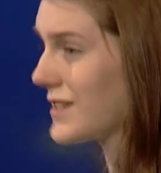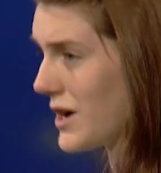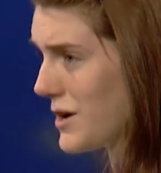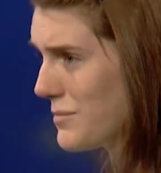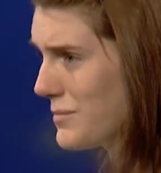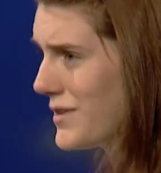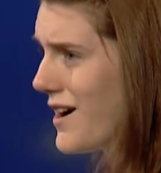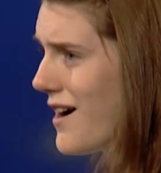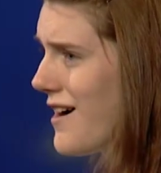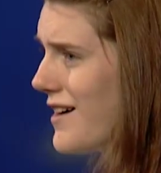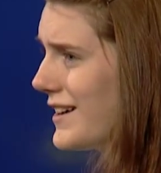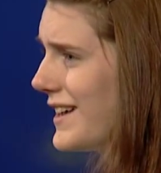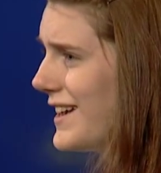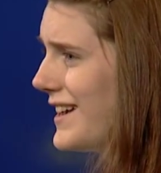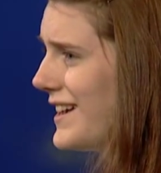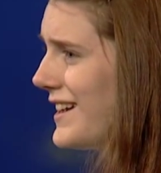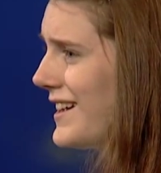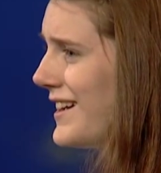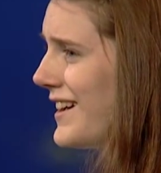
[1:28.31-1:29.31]
come
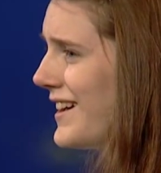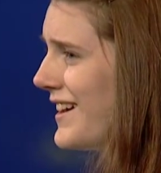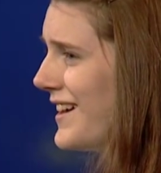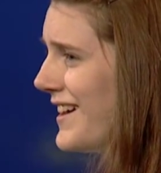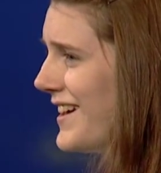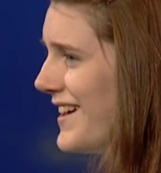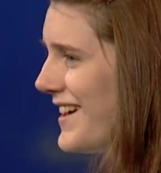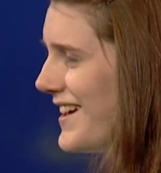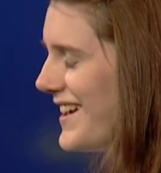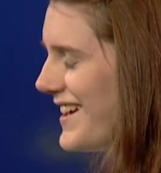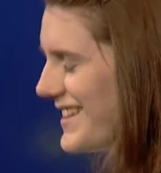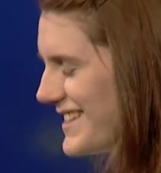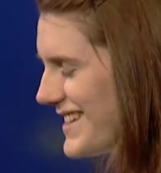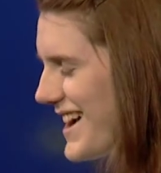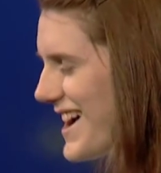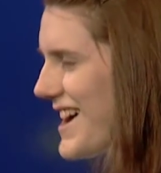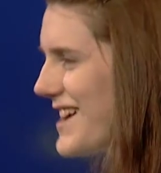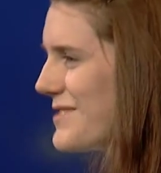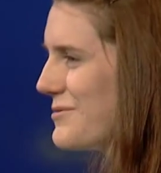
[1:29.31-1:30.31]
knocking and
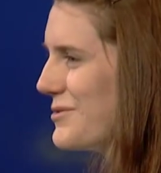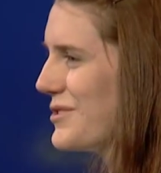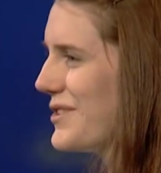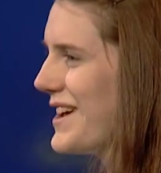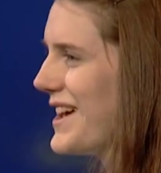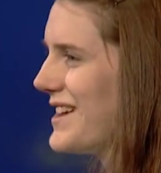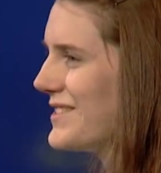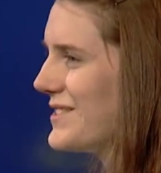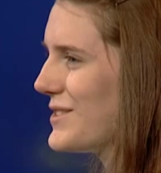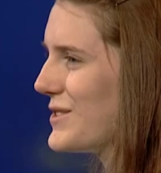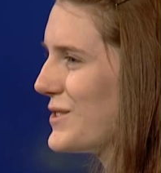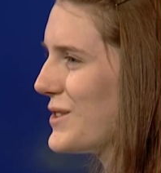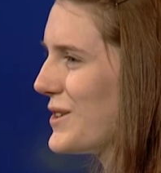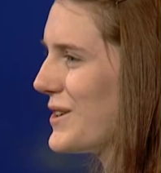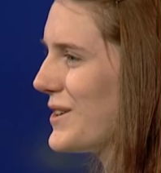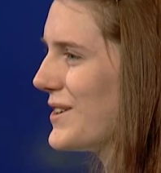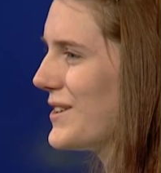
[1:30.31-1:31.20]
I will answer,